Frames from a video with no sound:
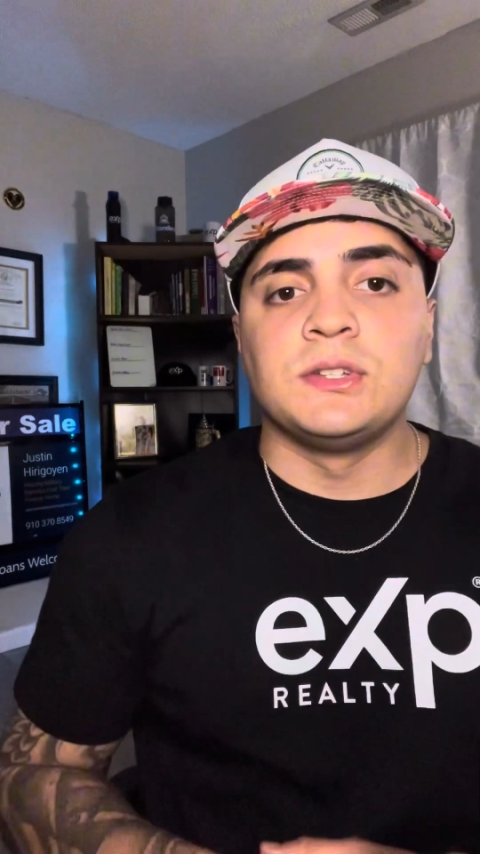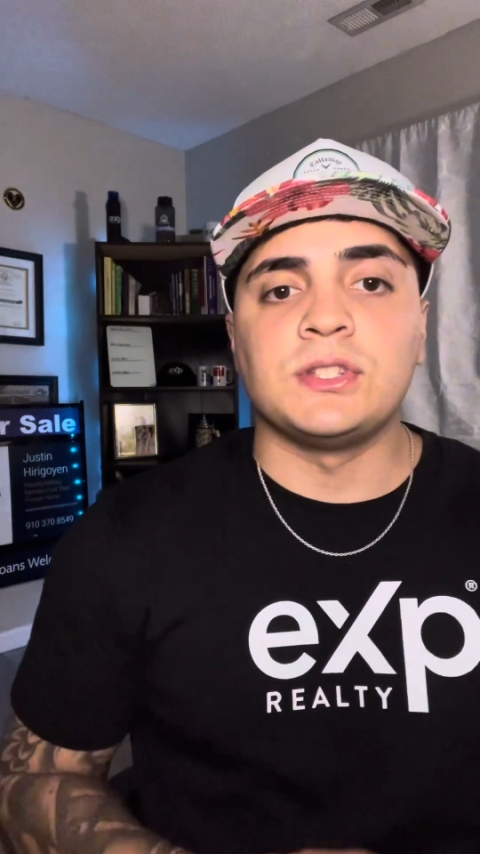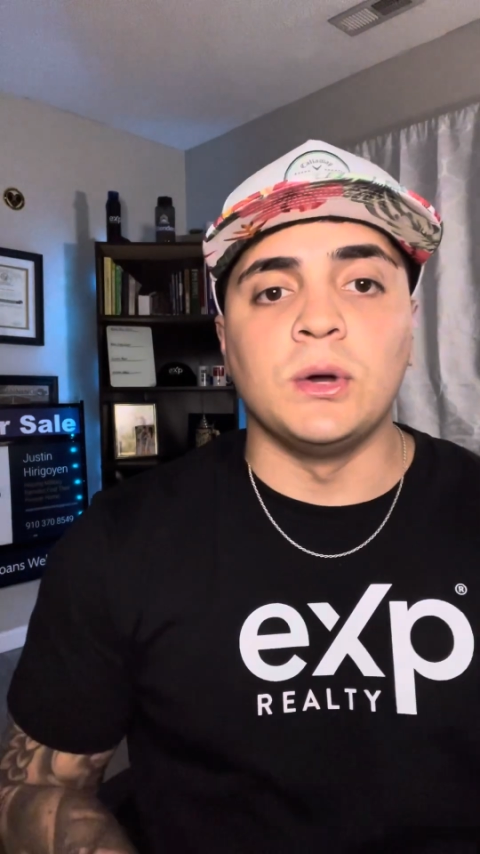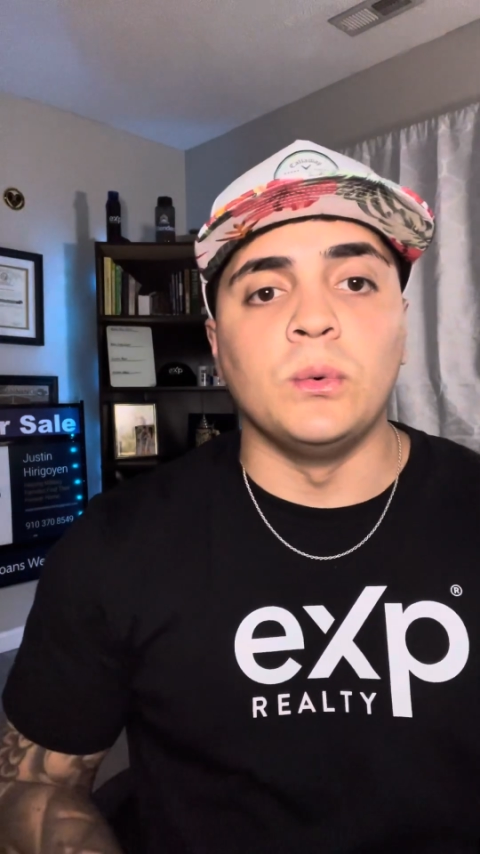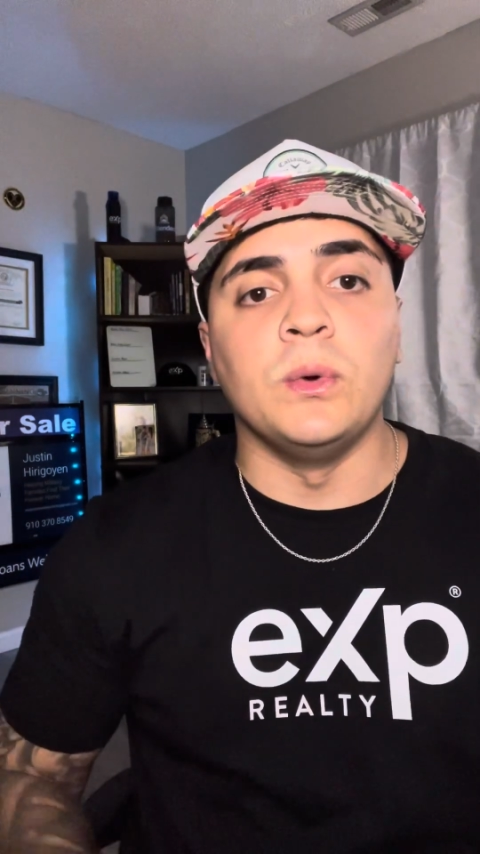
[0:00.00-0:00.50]

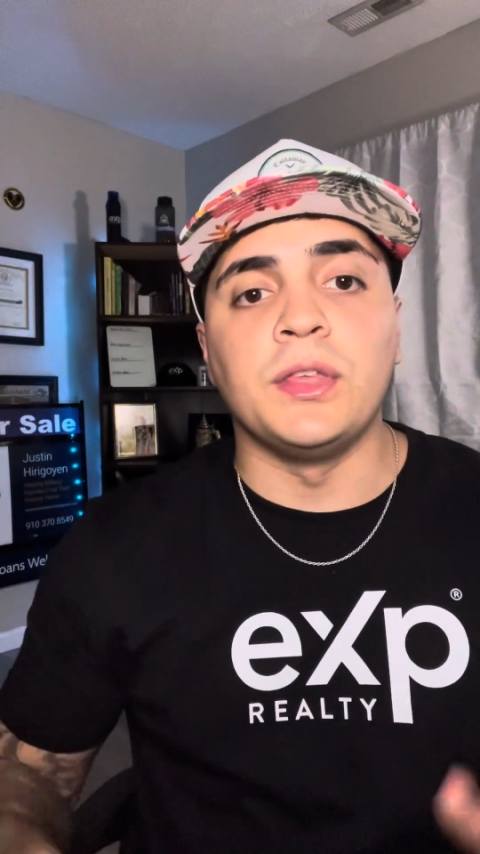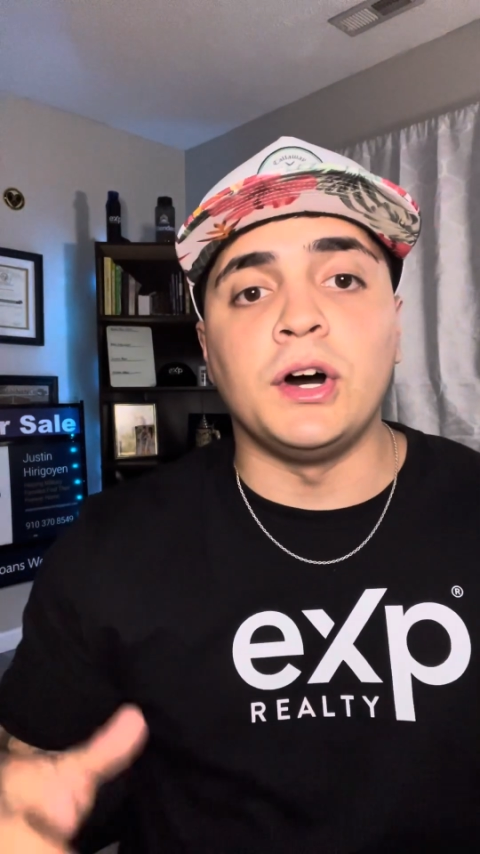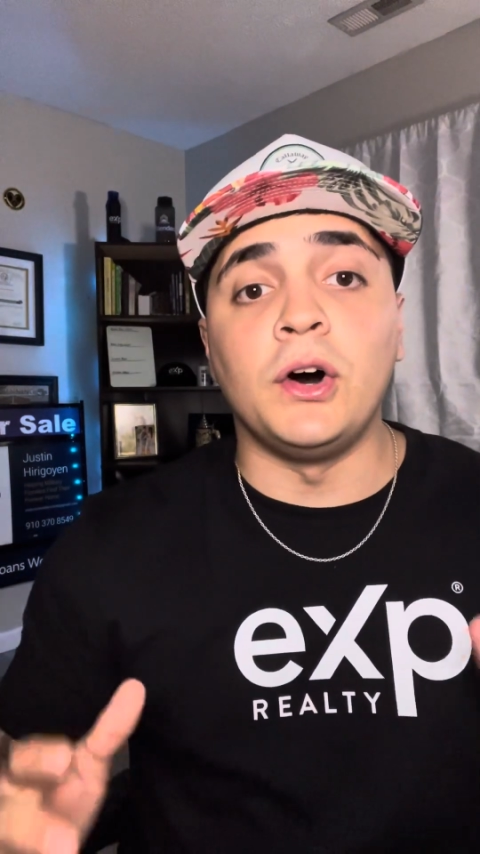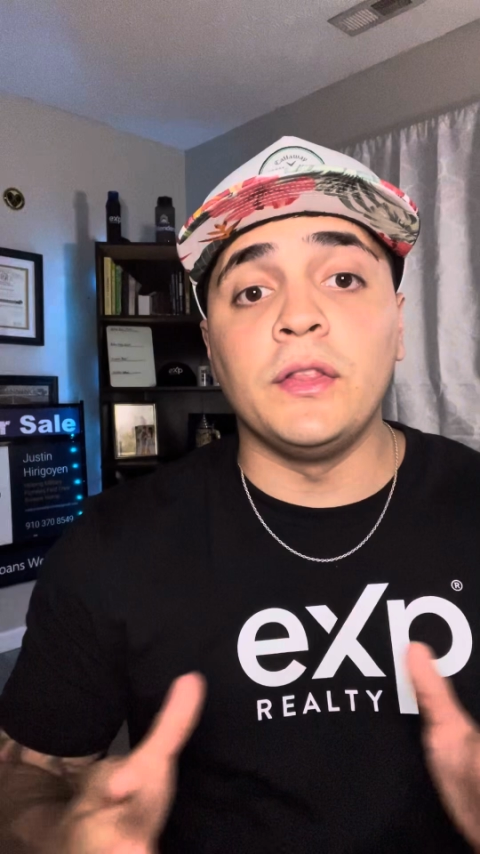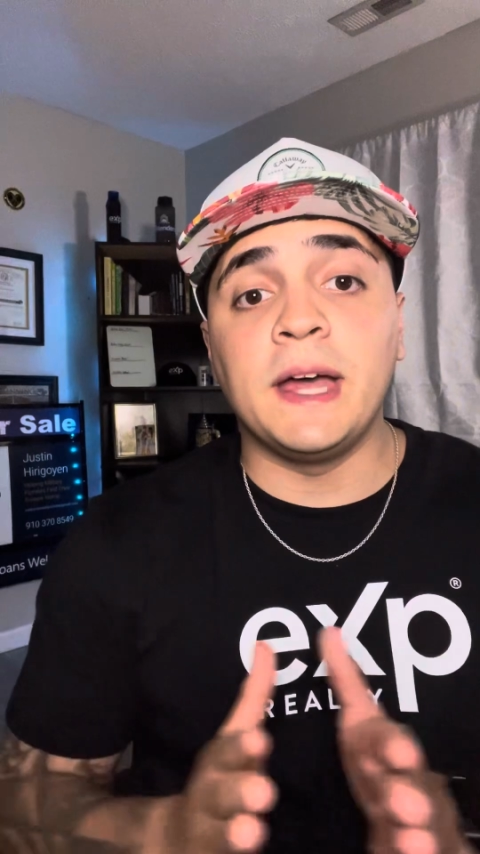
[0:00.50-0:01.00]
So with
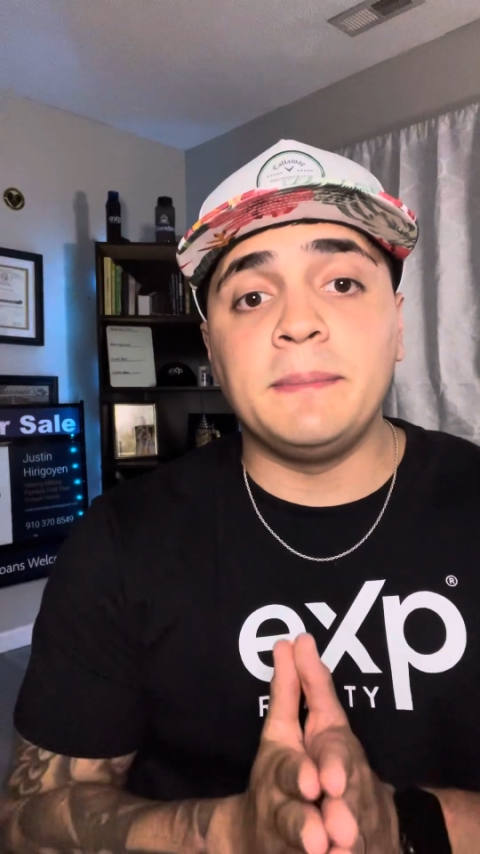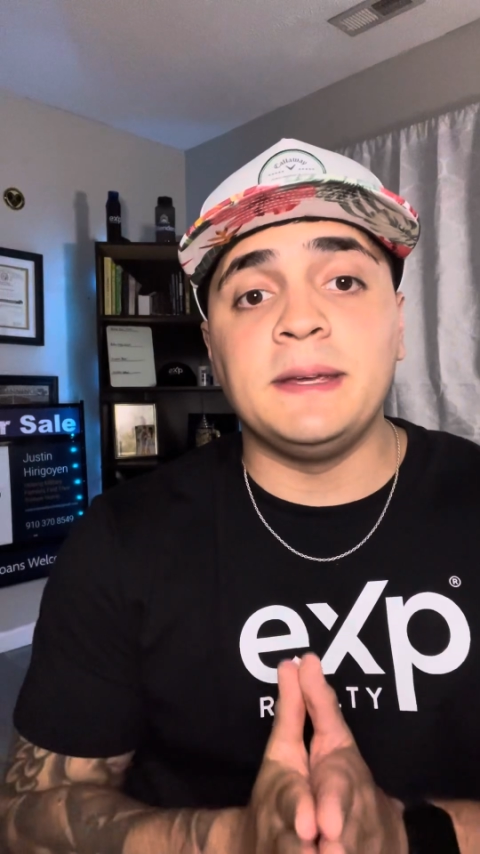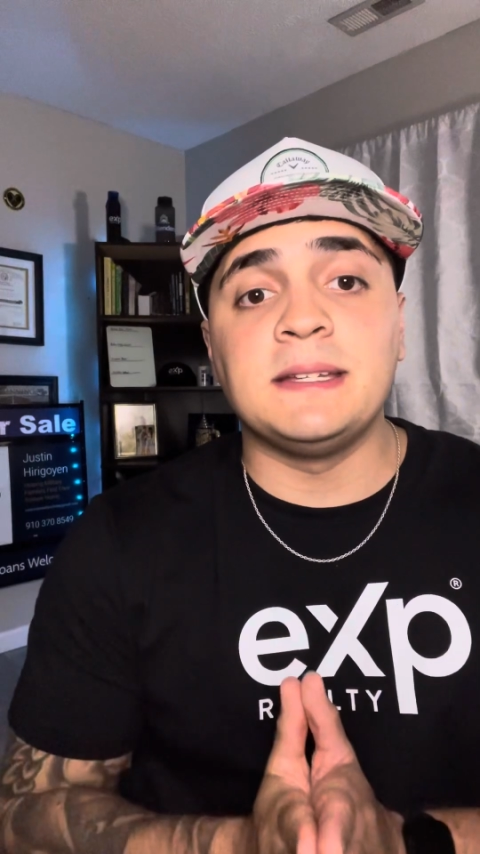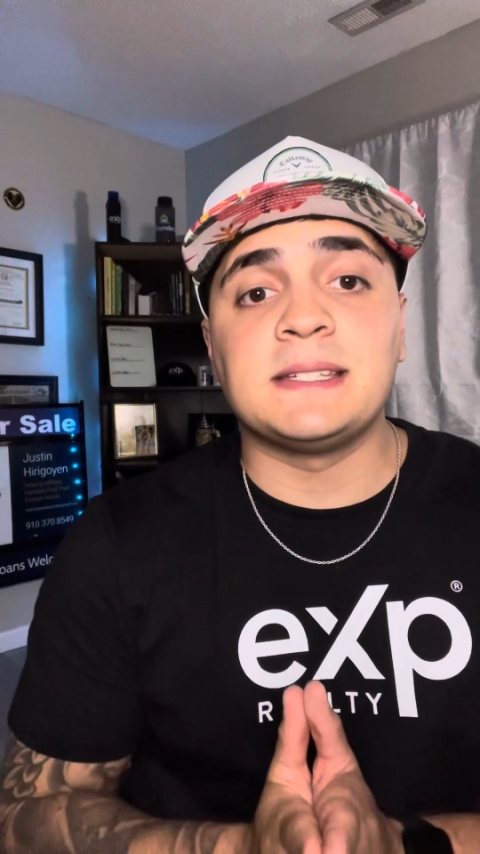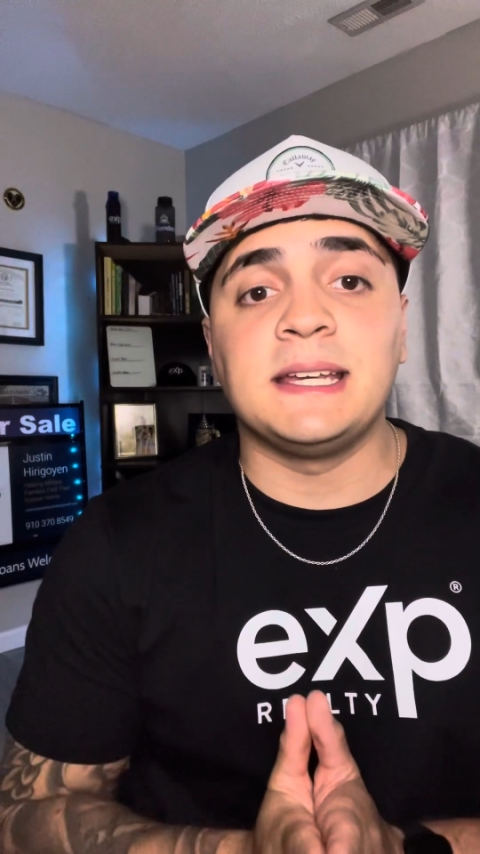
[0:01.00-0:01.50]
all that
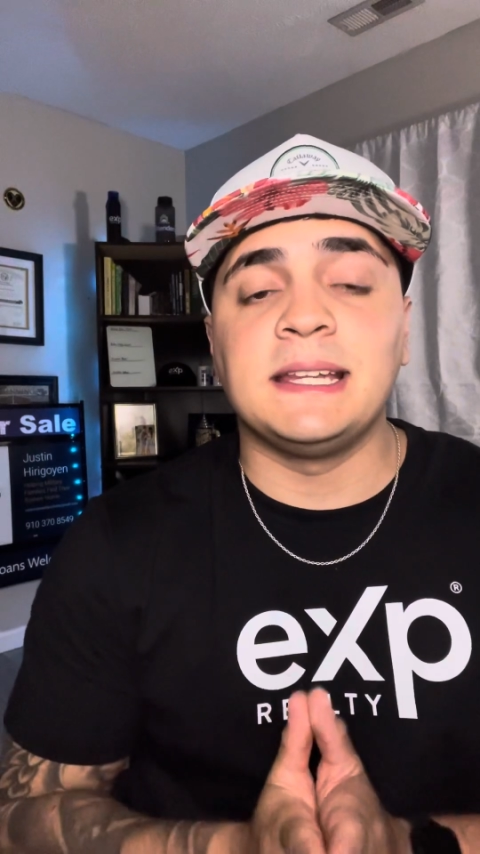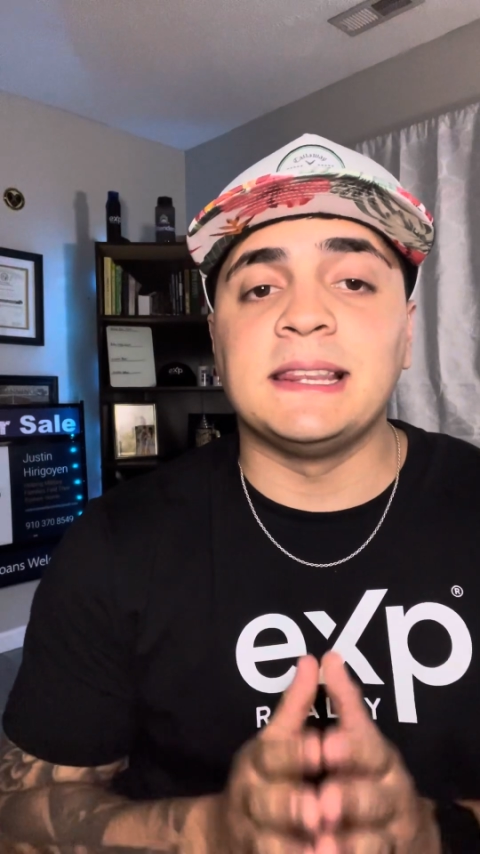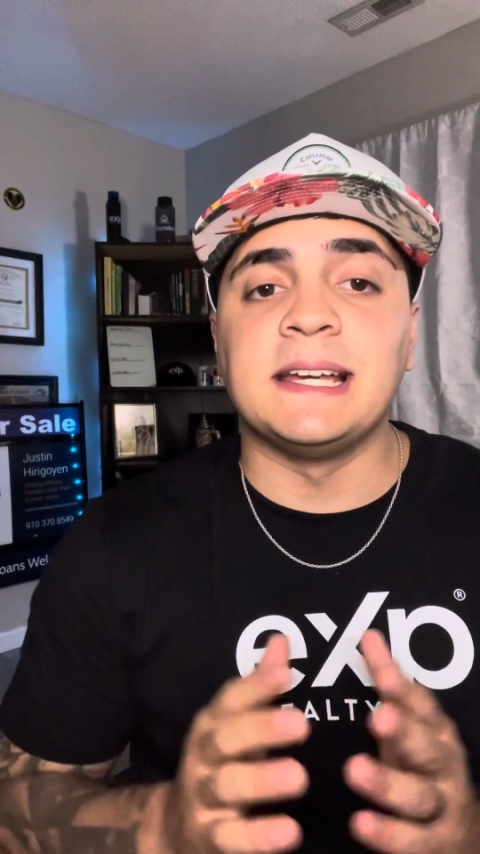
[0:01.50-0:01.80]
being said,